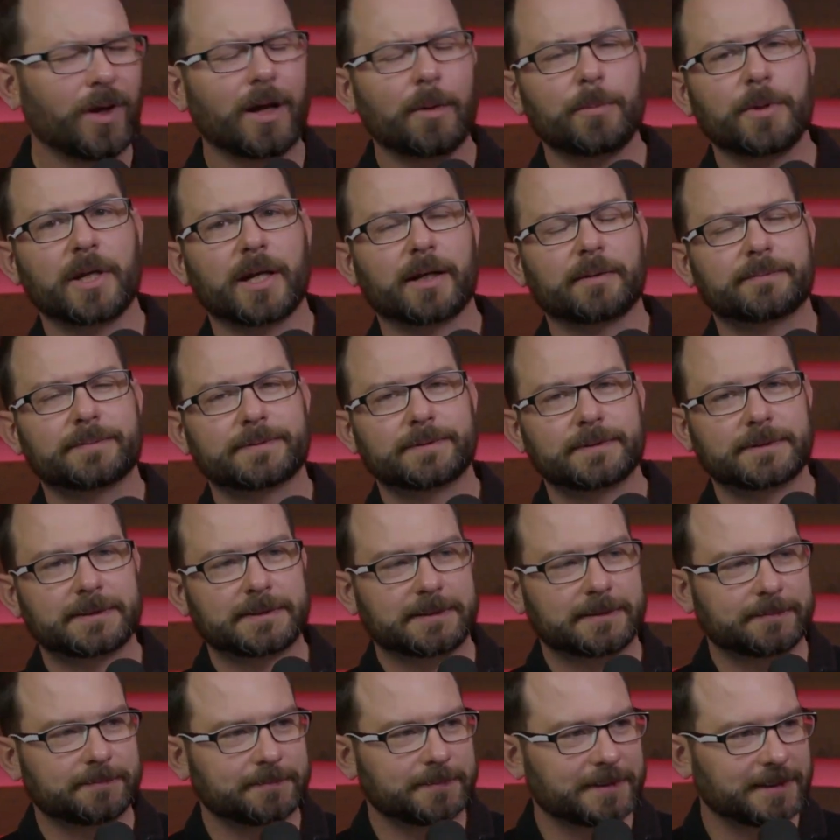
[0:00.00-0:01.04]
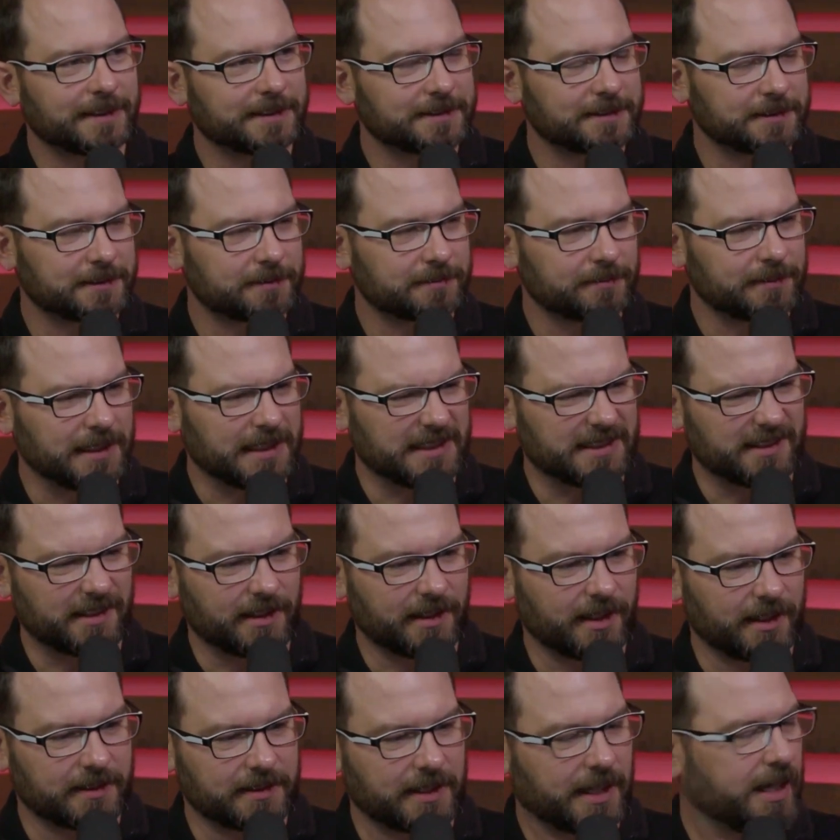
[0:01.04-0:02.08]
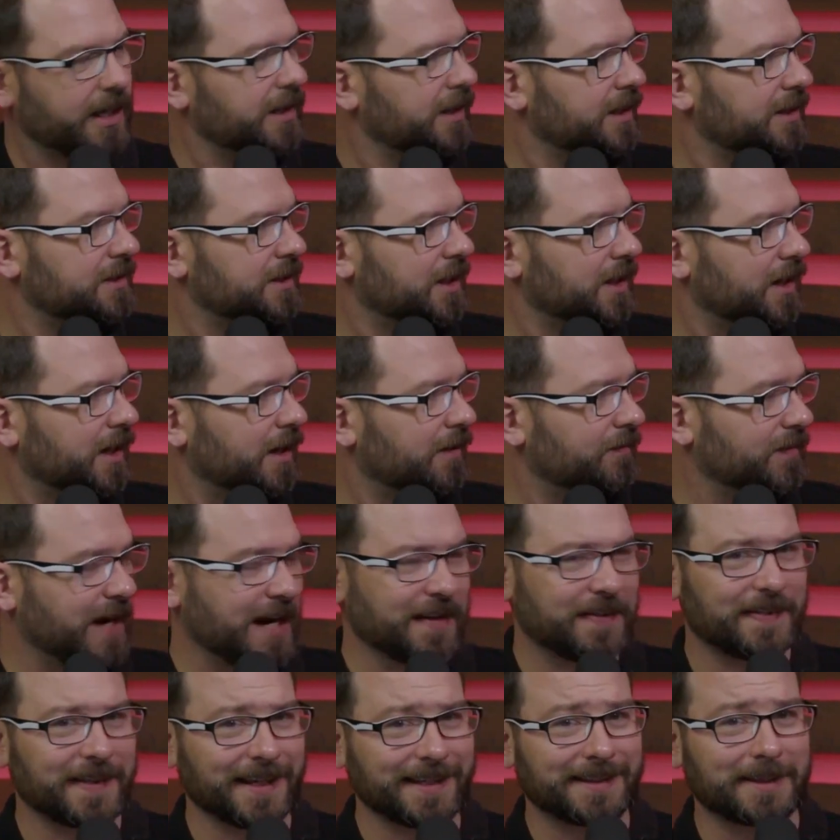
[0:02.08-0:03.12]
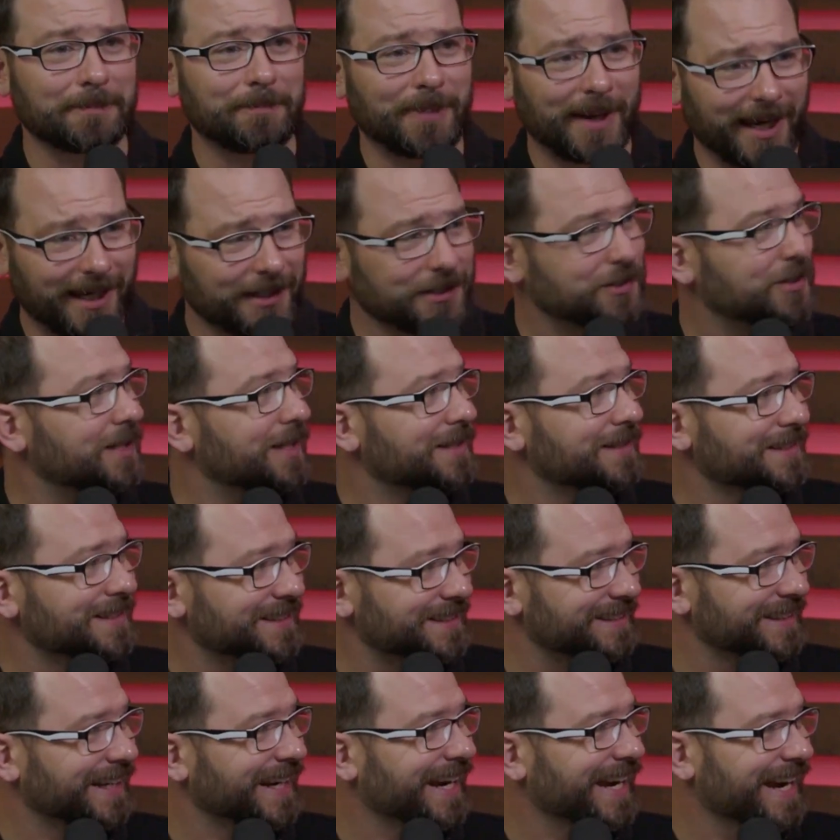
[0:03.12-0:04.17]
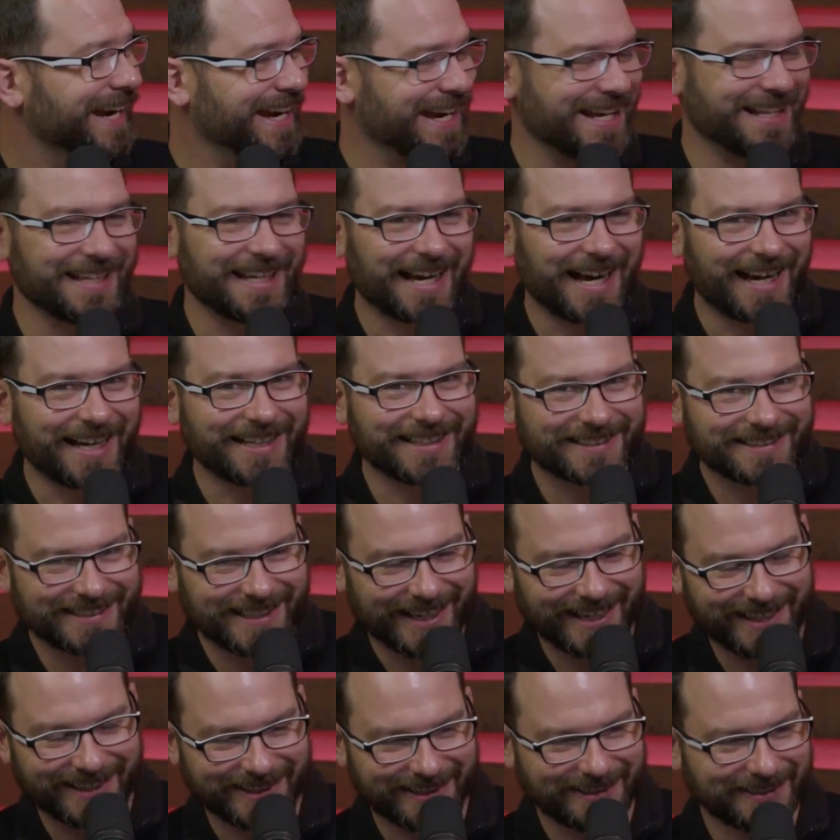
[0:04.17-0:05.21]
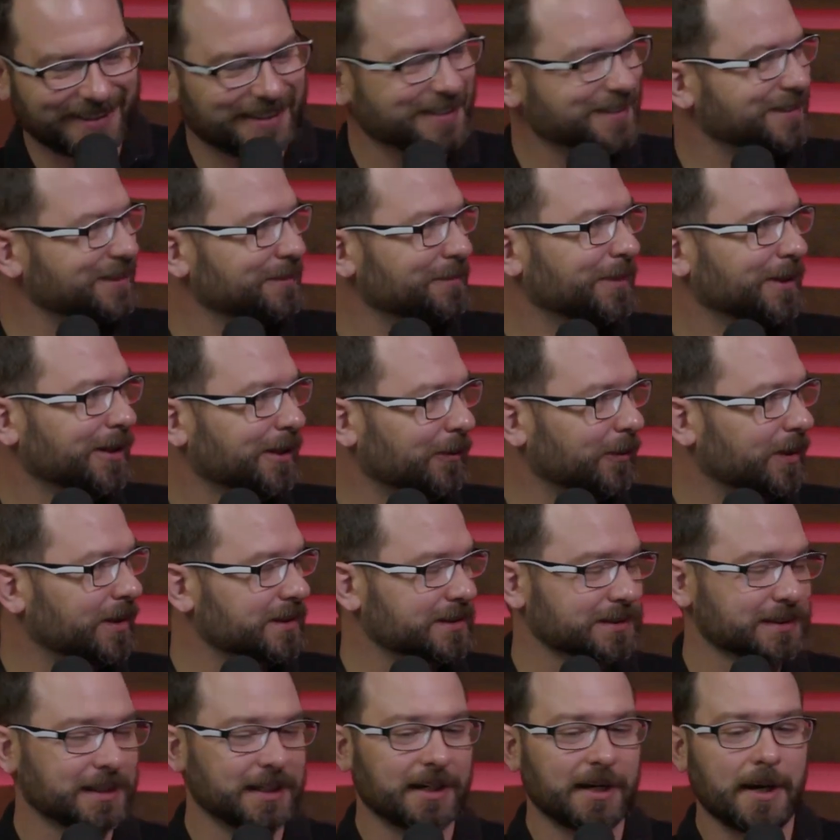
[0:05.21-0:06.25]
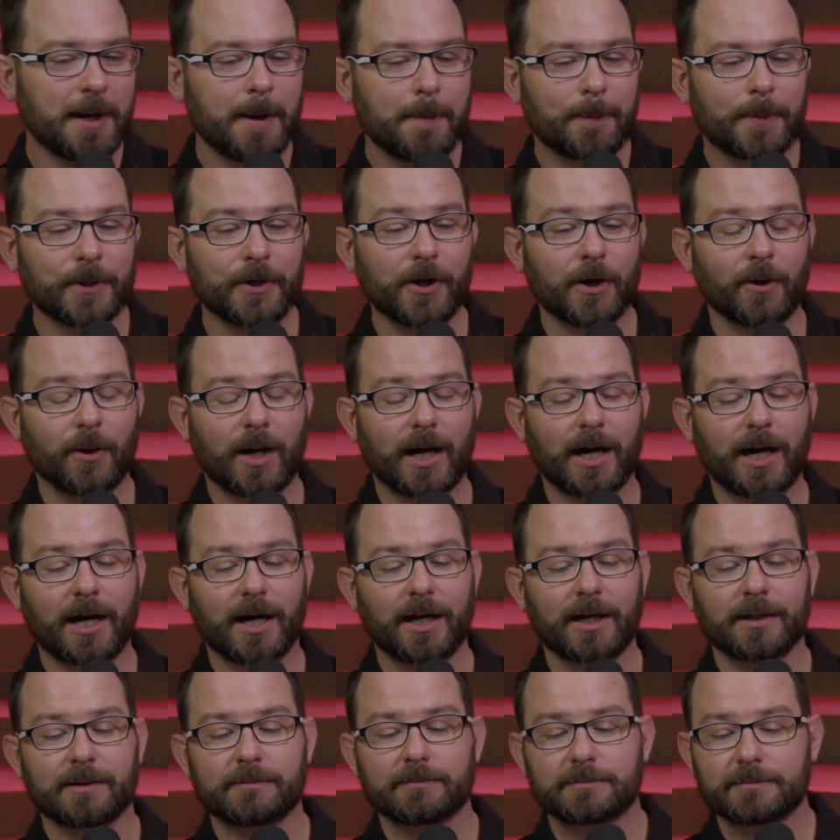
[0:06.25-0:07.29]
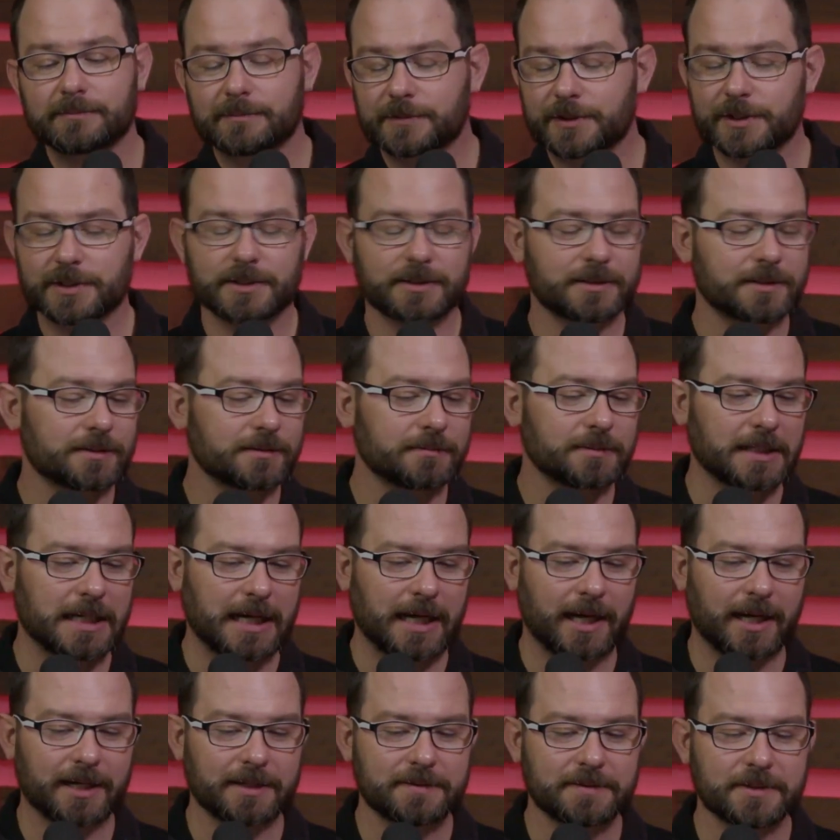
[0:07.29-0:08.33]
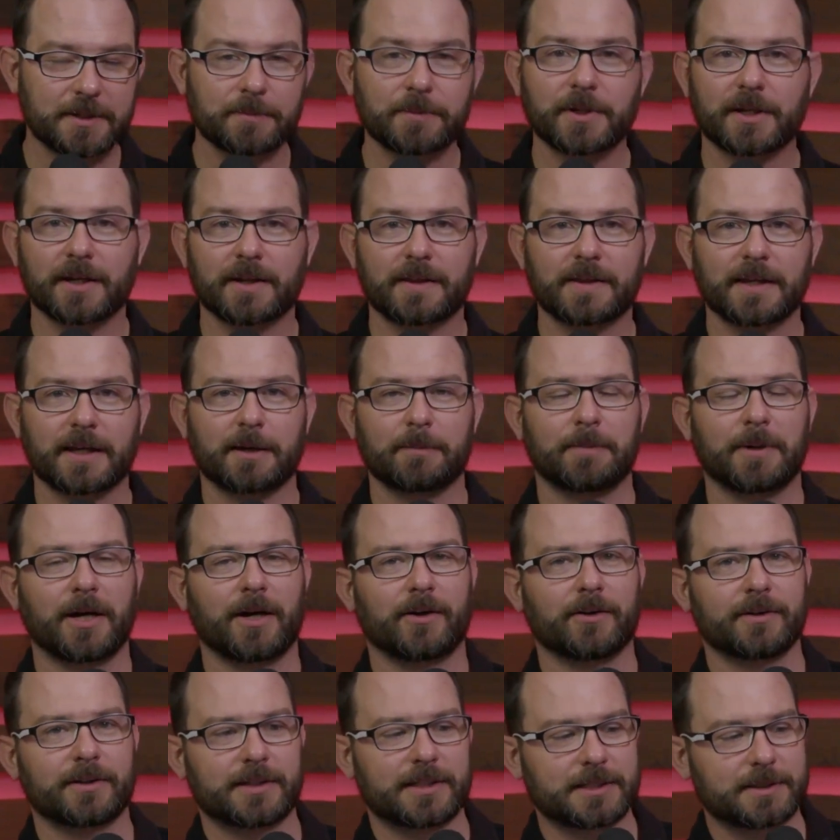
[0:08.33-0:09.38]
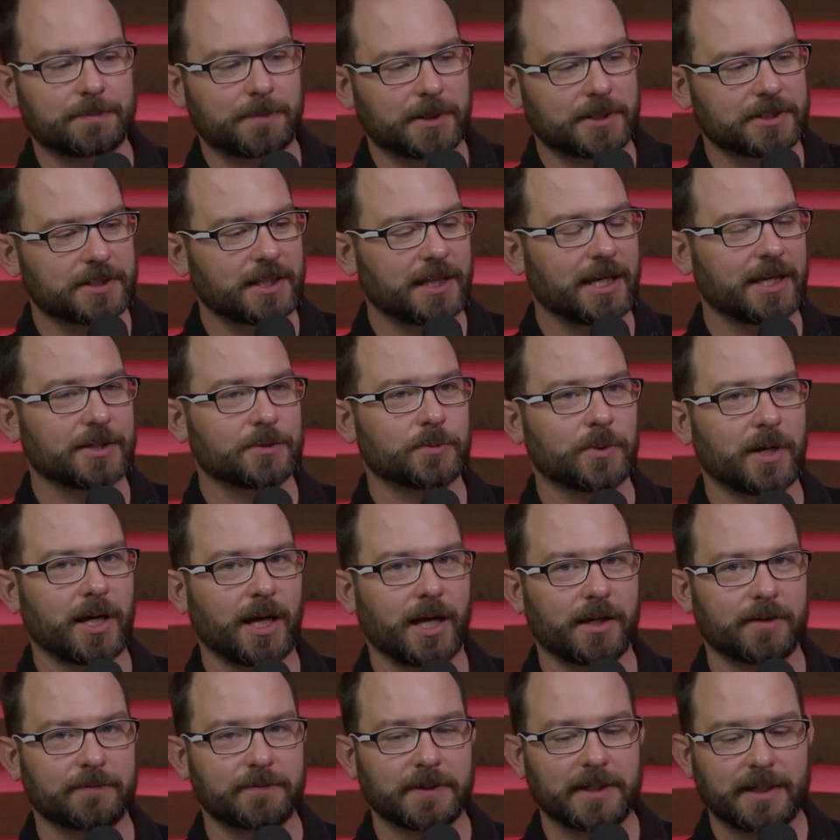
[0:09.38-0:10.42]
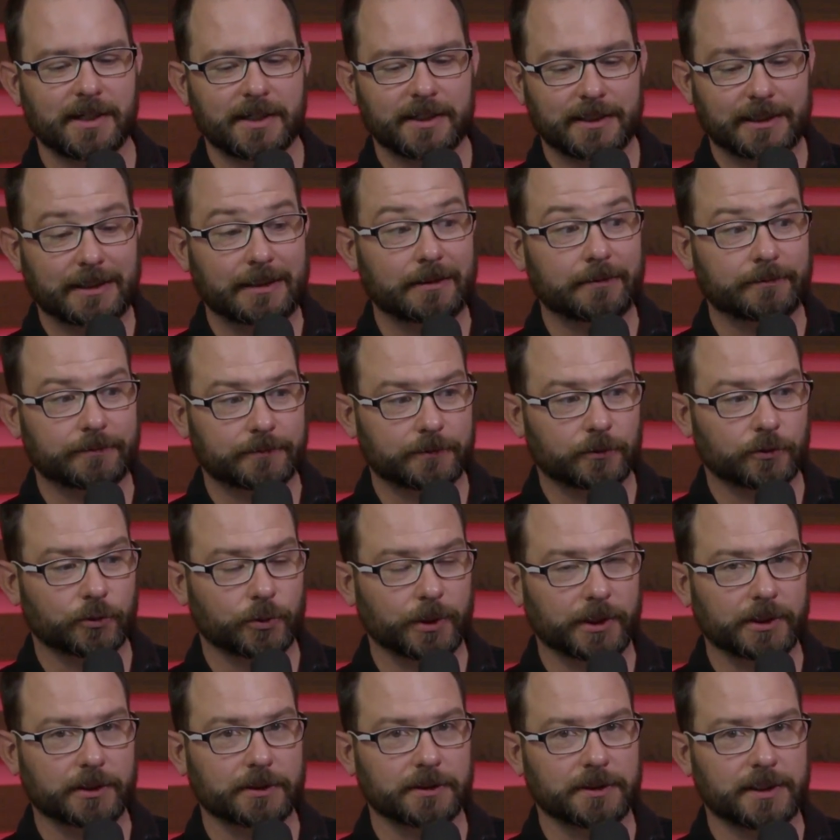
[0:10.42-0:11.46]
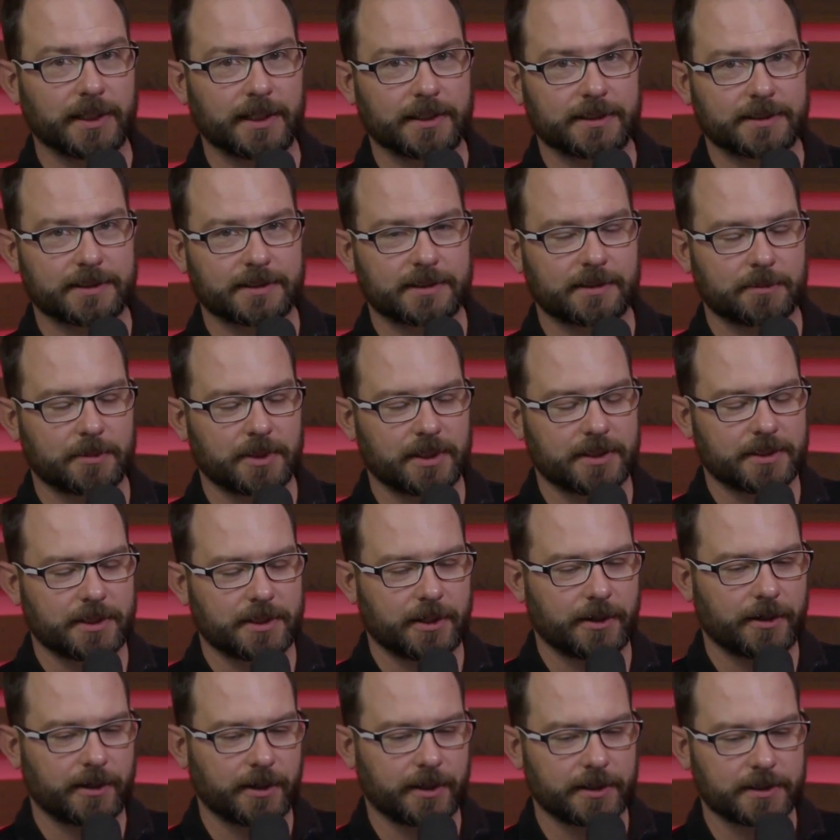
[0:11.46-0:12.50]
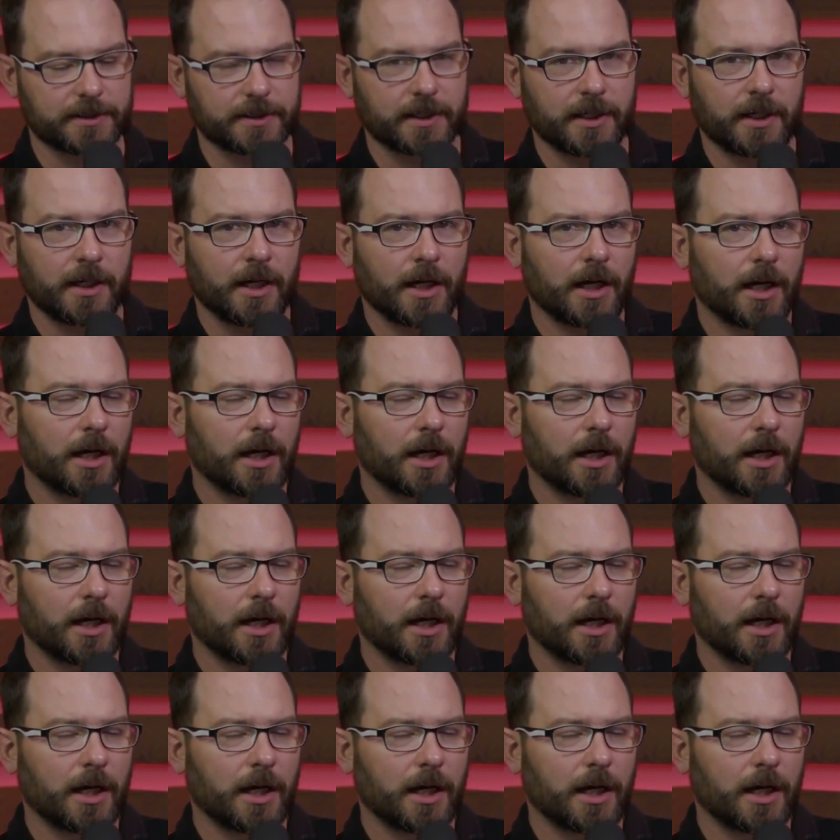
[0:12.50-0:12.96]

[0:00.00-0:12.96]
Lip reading: Well, it's easy to get that, easy enough. I think the patience and the eyesight are the two bigger ones. But no, just something to think about, especially as we have kind of critical needs in some of these areas.